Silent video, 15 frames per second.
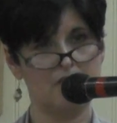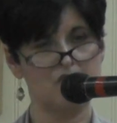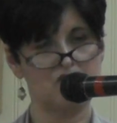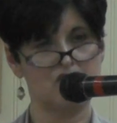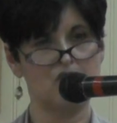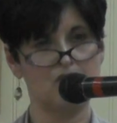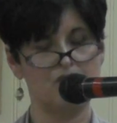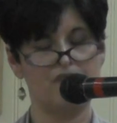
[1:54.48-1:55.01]

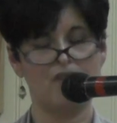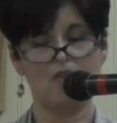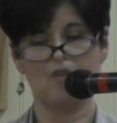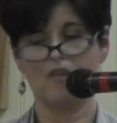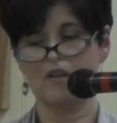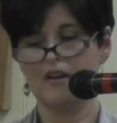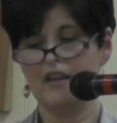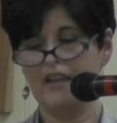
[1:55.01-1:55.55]
just too
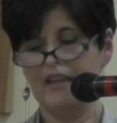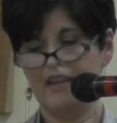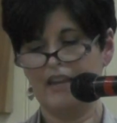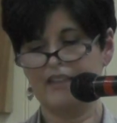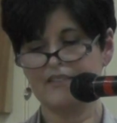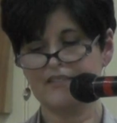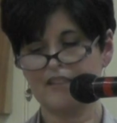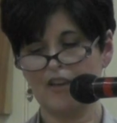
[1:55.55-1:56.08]
far.
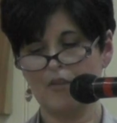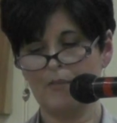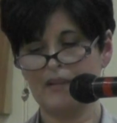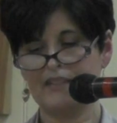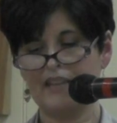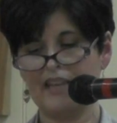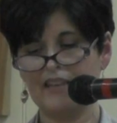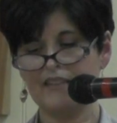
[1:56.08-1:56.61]
And so
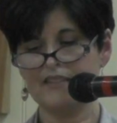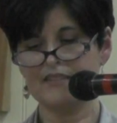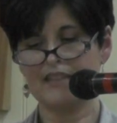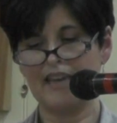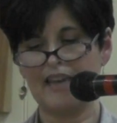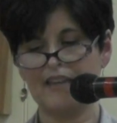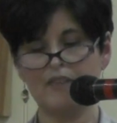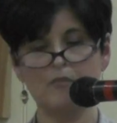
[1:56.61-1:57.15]
my dad
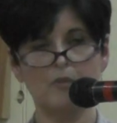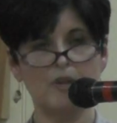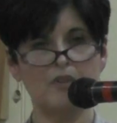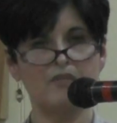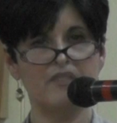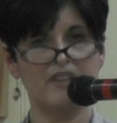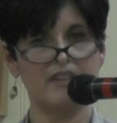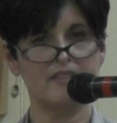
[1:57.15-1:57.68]
decided
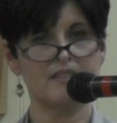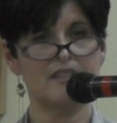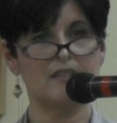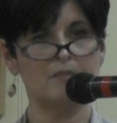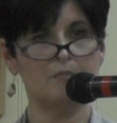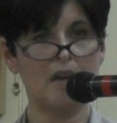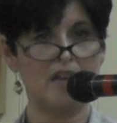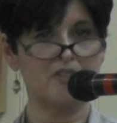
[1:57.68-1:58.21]
we'd
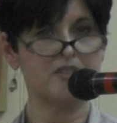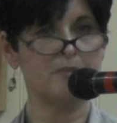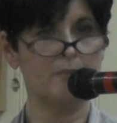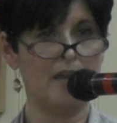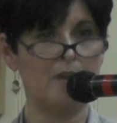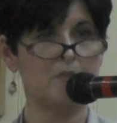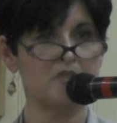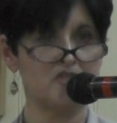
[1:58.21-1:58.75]
visit Boston
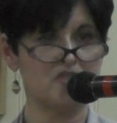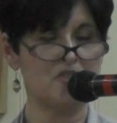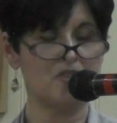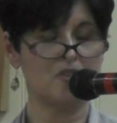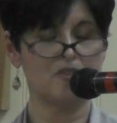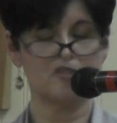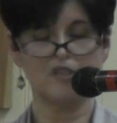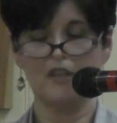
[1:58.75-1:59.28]
Baptist
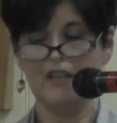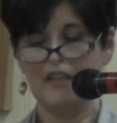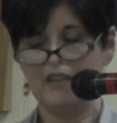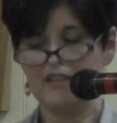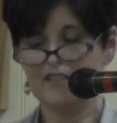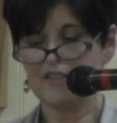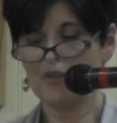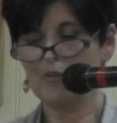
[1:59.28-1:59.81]
Church.
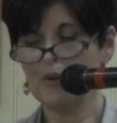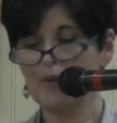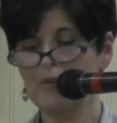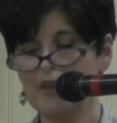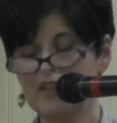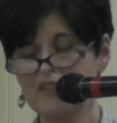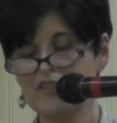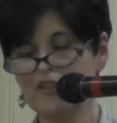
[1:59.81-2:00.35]
So we
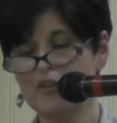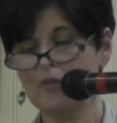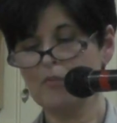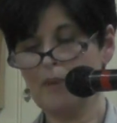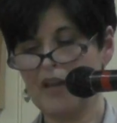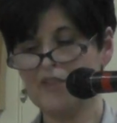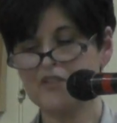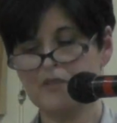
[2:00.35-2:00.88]
went to
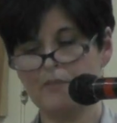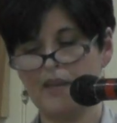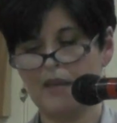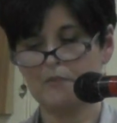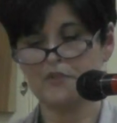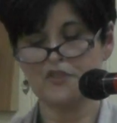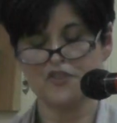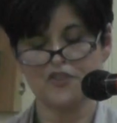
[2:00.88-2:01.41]
Boston
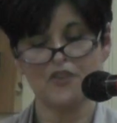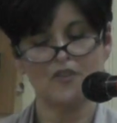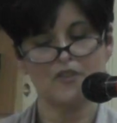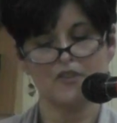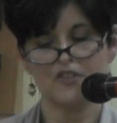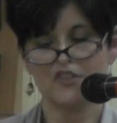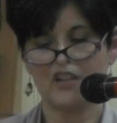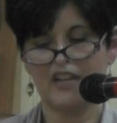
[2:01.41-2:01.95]
Baptist
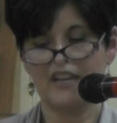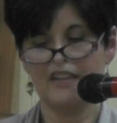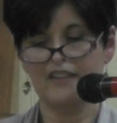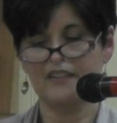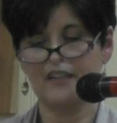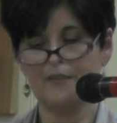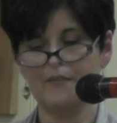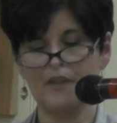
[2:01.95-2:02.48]
Church,
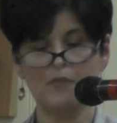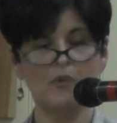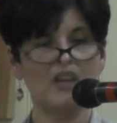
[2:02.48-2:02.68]
and